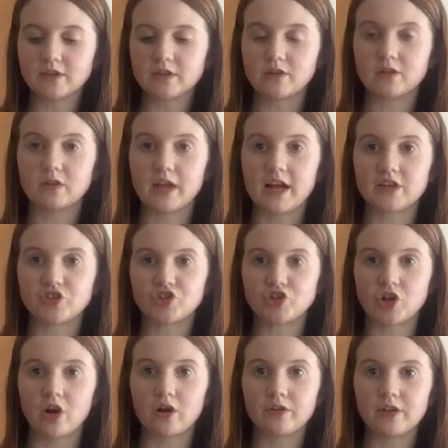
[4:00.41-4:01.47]
a little glass
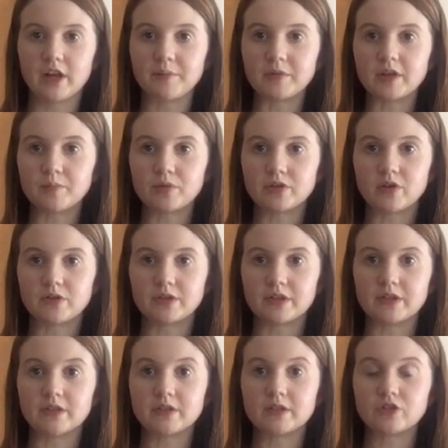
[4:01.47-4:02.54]
jar that I'm going to put all
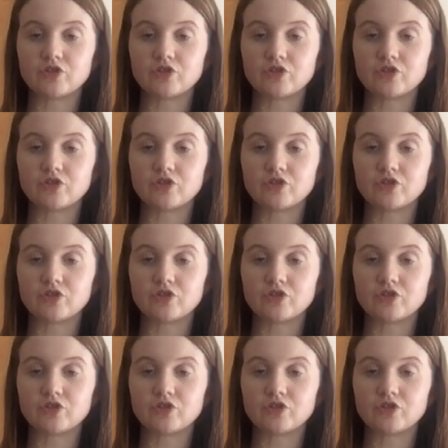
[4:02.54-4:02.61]
the